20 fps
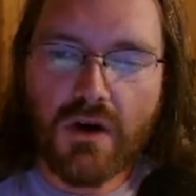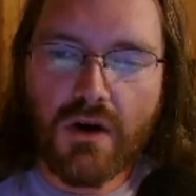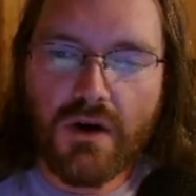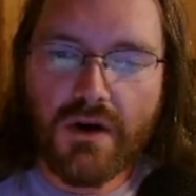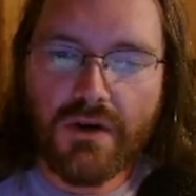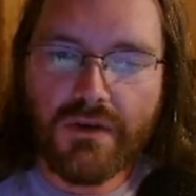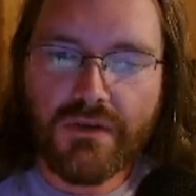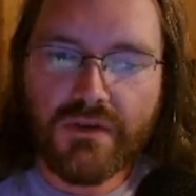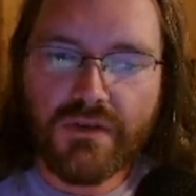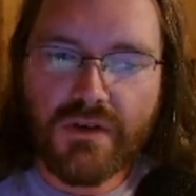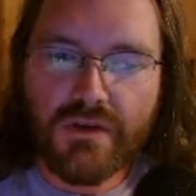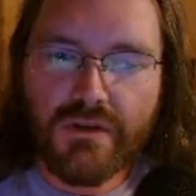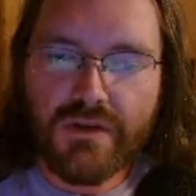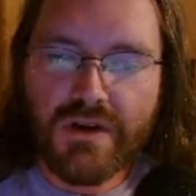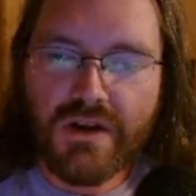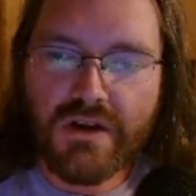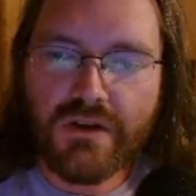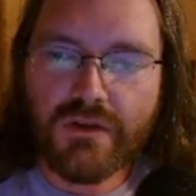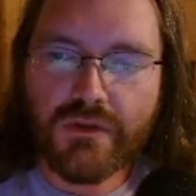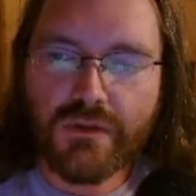also
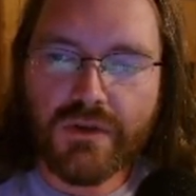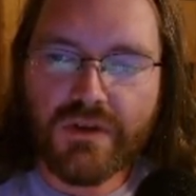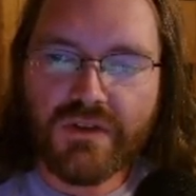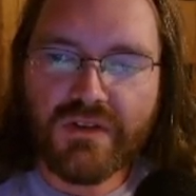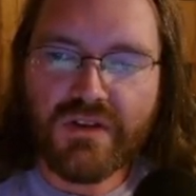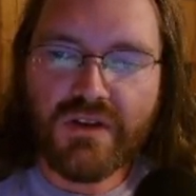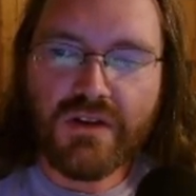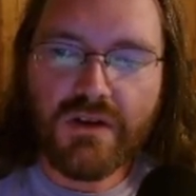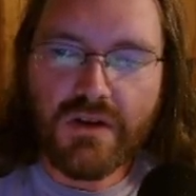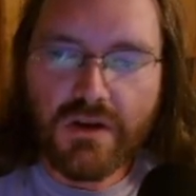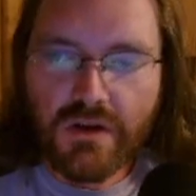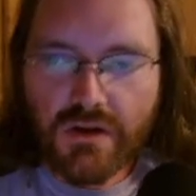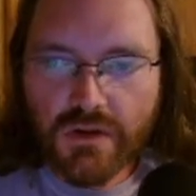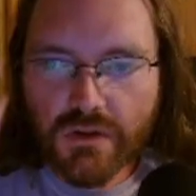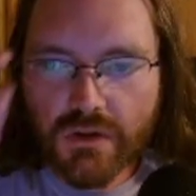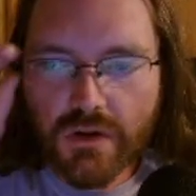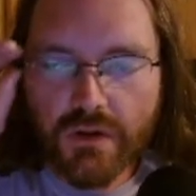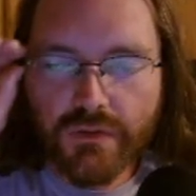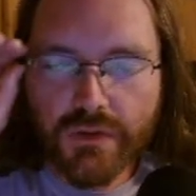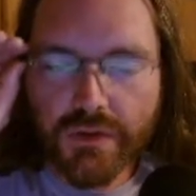increasing
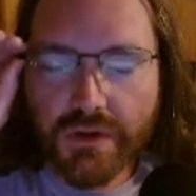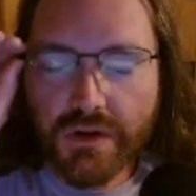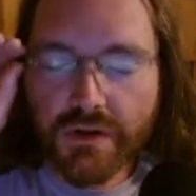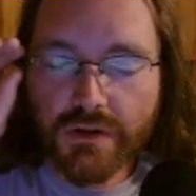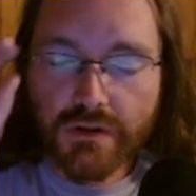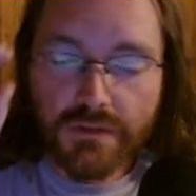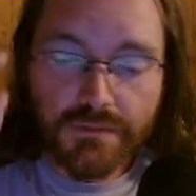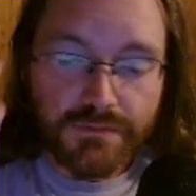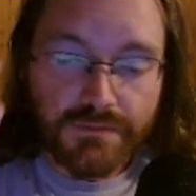year over year,